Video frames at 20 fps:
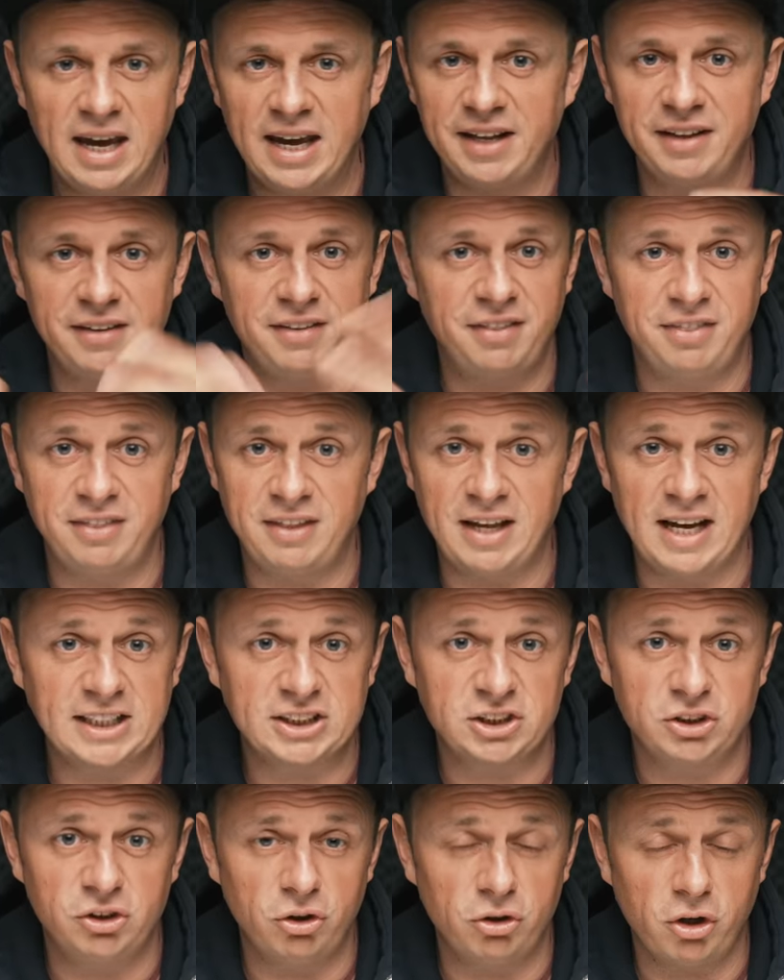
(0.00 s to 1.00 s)
and
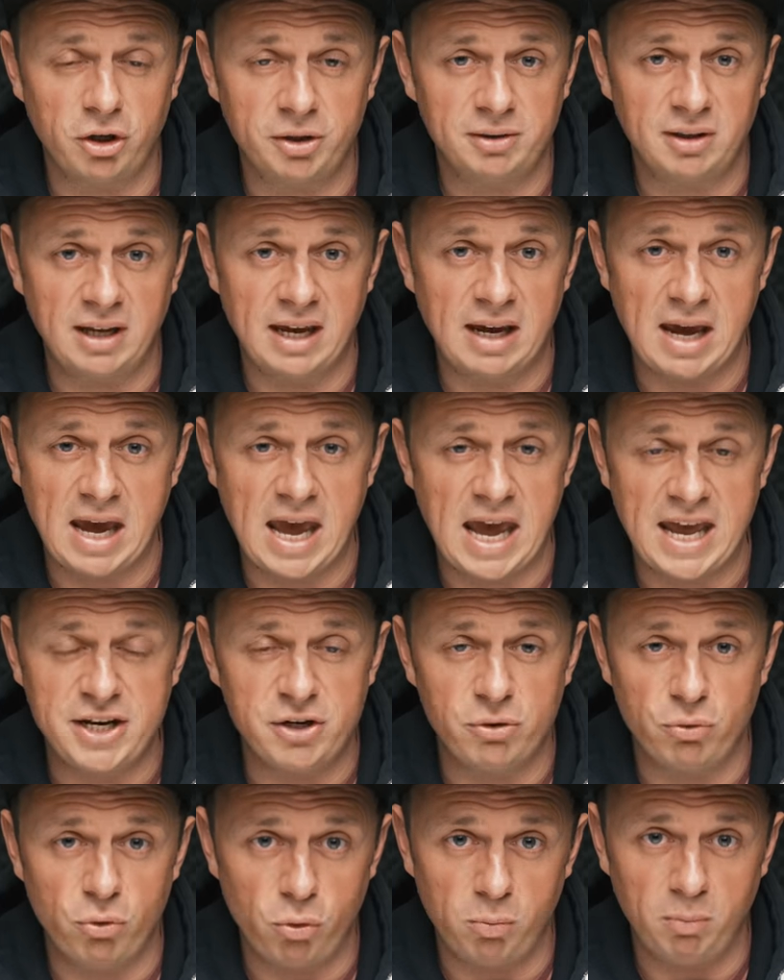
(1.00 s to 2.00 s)
there's not
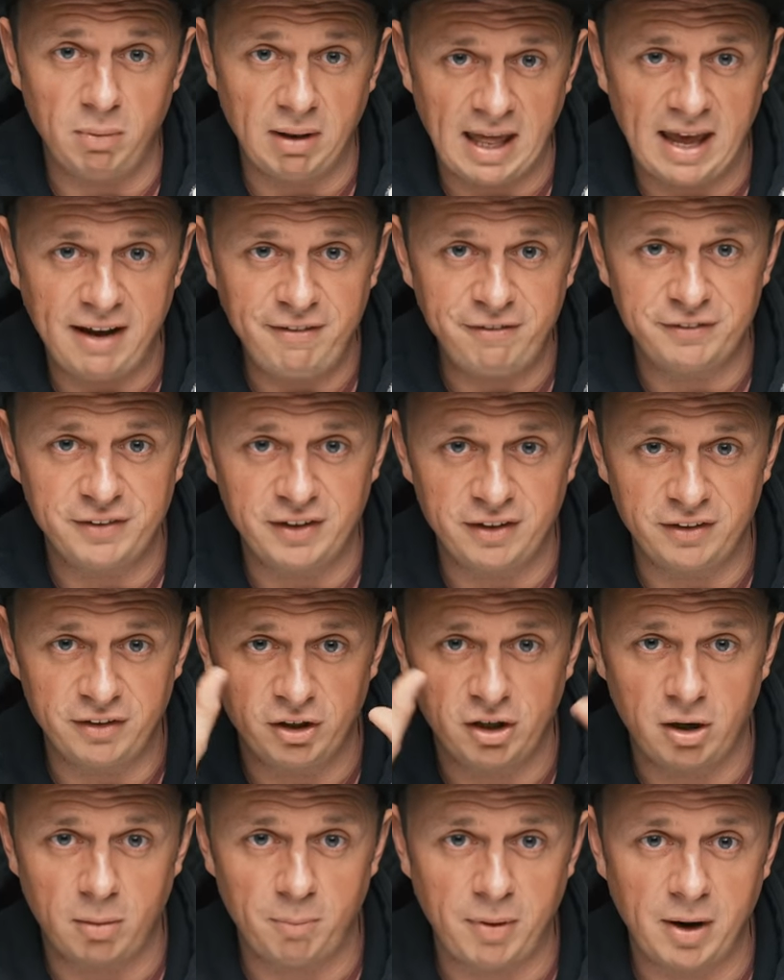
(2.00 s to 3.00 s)
any room left in
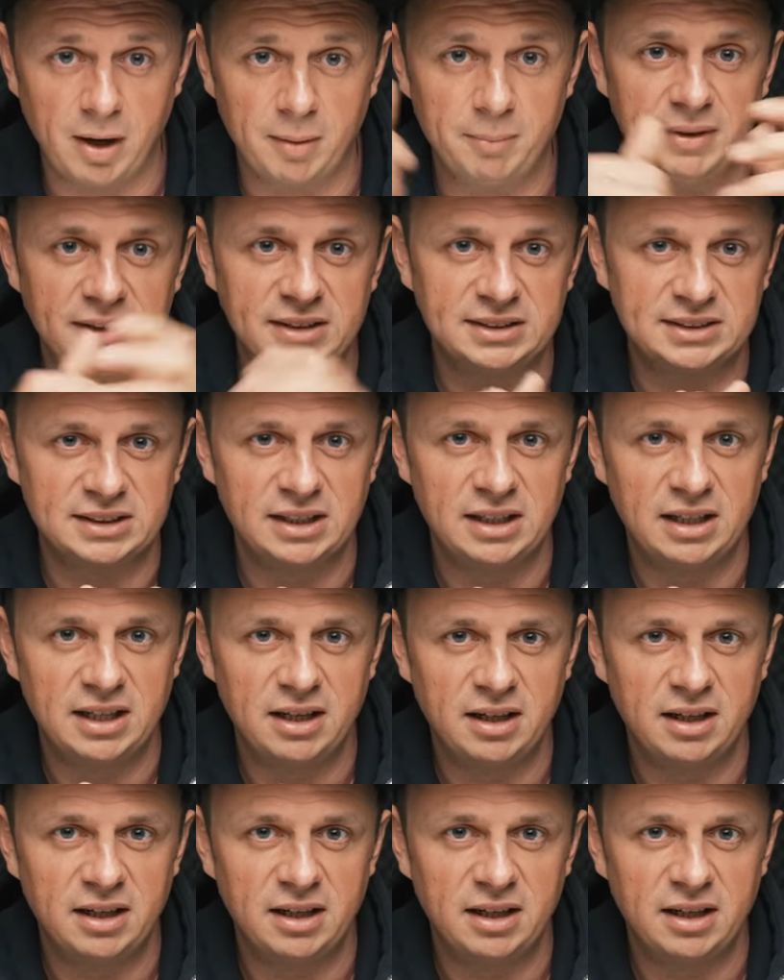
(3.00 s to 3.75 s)
the compartments,